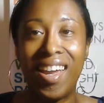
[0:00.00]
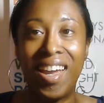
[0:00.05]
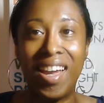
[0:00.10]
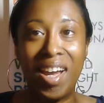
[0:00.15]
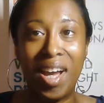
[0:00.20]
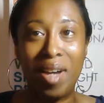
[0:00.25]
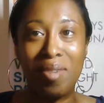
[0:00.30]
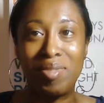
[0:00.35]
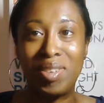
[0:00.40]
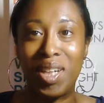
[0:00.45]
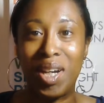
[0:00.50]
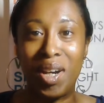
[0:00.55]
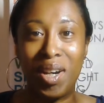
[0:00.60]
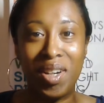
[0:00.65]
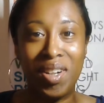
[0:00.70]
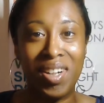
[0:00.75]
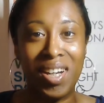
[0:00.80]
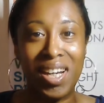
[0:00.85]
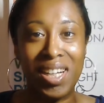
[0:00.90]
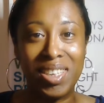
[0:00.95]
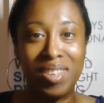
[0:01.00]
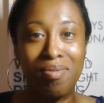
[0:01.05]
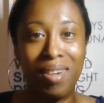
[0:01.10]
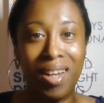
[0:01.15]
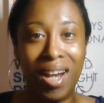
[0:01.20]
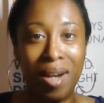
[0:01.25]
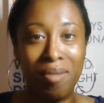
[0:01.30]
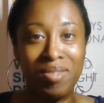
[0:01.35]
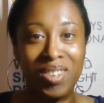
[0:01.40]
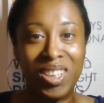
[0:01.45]
I'm sorry, you guys, but
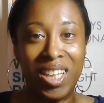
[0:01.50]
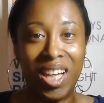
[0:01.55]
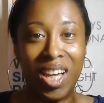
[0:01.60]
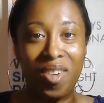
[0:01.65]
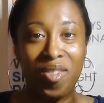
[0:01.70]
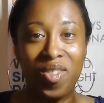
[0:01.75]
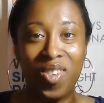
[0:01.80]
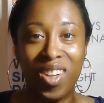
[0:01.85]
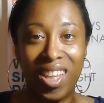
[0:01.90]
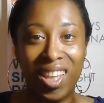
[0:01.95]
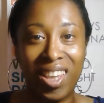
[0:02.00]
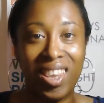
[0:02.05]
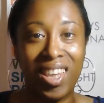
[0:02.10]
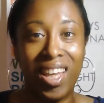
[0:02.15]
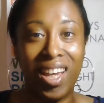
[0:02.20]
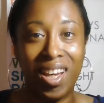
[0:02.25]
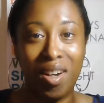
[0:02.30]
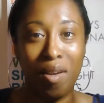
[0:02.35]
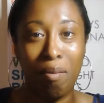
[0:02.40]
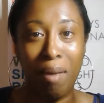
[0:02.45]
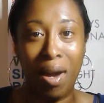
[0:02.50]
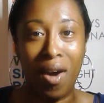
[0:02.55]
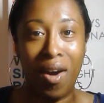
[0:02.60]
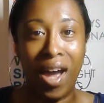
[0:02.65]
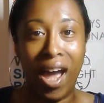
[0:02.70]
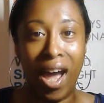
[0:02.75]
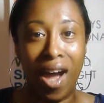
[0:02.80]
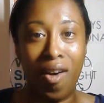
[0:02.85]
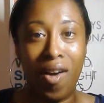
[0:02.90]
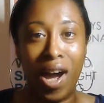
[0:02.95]
I'm just like really thinking about
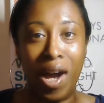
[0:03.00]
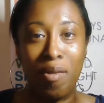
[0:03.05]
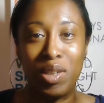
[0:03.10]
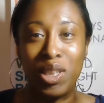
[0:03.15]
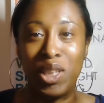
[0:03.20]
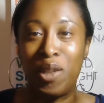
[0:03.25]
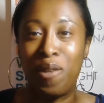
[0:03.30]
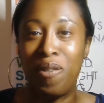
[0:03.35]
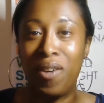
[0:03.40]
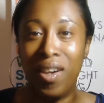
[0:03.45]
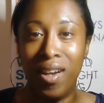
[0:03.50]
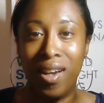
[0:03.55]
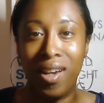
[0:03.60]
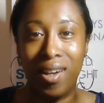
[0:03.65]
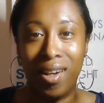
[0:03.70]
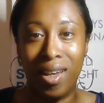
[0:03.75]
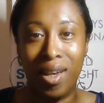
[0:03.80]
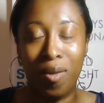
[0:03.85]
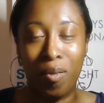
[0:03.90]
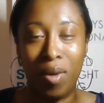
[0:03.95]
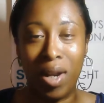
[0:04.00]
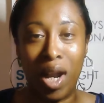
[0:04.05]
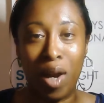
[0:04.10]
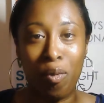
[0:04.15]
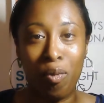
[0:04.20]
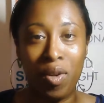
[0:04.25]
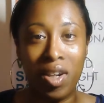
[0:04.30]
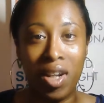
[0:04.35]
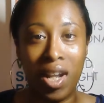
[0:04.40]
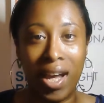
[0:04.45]
how I was feeling then when I
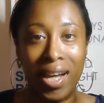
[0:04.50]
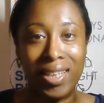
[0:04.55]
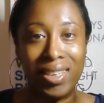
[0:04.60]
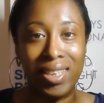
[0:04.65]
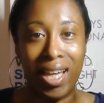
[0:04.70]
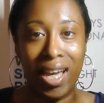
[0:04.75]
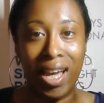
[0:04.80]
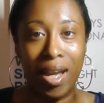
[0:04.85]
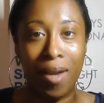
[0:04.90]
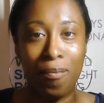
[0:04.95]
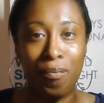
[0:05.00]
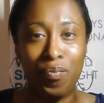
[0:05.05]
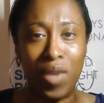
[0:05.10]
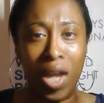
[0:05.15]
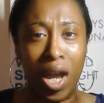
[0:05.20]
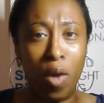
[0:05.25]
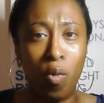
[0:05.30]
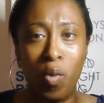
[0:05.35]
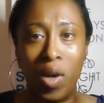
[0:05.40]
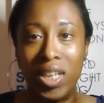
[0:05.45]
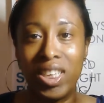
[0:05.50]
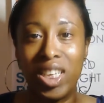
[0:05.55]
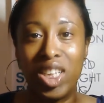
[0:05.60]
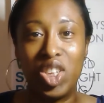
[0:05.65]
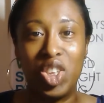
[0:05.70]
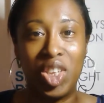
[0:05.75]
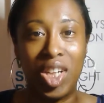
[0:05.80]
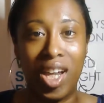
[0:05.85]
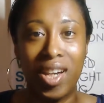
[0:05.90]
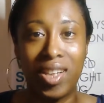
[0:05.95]
realized that I wasn't
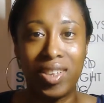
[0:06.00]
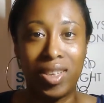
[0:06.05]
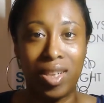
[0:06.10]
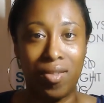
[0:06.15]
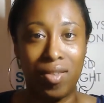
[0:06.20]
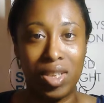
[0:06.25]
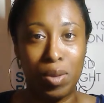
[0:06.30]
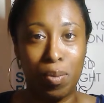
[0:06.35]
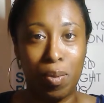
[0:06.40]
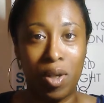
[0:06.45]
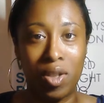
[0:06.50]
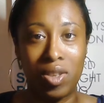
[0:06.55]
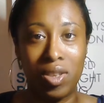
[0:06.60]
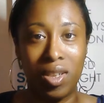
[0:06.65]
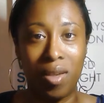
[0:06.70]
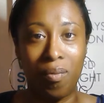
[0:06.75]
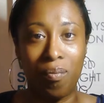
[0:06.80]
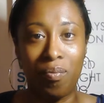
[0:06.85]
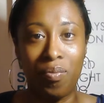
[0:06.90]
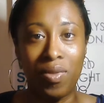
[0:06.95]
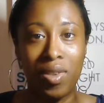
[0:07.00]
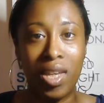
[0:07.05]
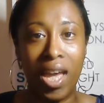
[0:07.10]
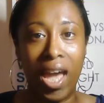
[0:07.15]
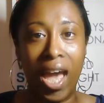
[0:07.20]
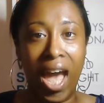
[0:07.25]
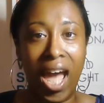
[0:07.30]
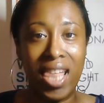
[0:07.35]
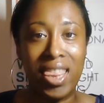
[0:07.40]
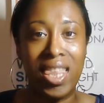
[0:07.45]
jealous of this person.
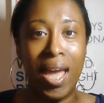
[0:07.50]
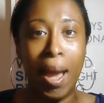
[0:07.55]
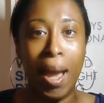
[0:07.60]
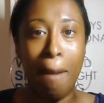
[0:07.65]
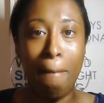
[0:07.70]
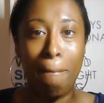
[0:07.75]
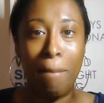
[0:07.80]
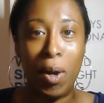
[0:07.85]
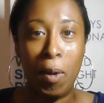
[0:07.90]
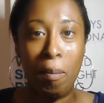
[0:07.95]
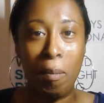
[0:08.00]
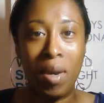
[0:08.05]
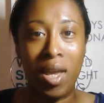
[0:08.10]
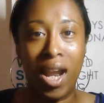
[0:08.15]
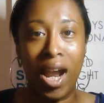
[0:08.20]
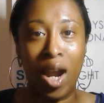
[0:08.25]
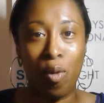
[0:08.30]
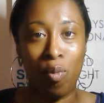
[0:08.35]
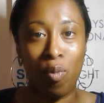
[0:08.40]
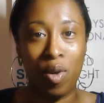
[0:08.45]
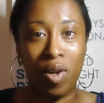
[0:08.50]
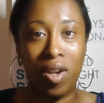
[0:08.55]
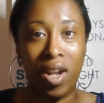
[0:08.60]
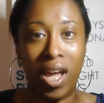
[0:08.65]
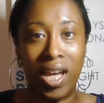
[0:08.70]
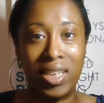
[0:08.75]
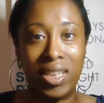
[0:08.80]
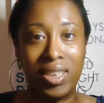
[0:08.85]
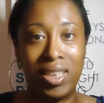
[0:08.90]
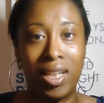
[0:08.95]
At that moment, I
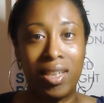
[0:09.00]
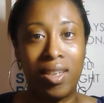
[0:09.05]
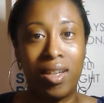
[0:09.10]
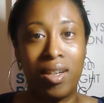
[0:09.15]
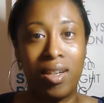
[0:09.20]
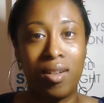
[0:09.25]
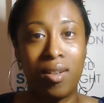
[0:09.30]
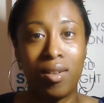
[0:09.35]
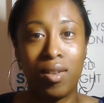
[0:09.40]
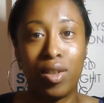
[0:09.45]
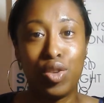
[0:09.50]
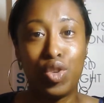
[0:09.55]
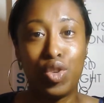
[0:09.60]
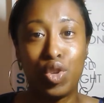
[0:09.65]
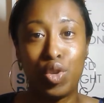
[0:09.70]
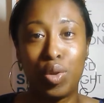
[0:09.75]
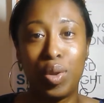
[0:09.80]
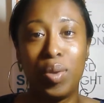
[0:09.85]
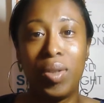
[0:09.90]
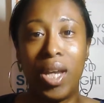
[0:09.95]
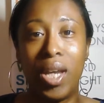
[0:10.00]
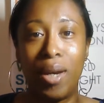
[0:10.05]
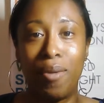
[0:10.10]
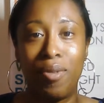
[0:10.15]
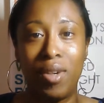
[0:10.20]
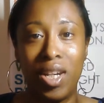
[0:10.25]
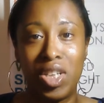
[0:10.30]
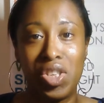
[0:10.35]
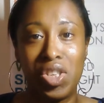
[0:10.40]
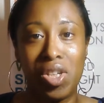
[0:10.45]
realized that the true
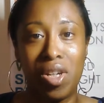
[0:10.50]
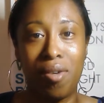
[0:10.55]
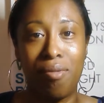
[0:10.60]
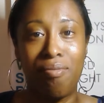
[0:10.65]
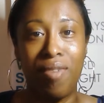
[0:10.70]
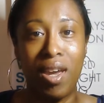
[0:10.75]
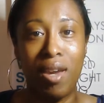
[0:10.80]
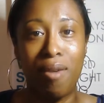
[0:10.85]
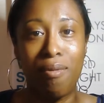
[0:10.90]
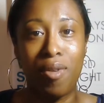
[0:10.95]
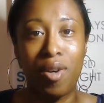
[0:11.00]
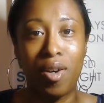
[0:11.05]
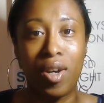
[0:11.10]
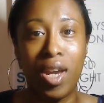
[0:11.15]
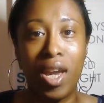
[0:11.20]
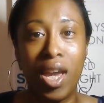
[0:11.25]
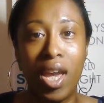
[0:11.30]
definition of favor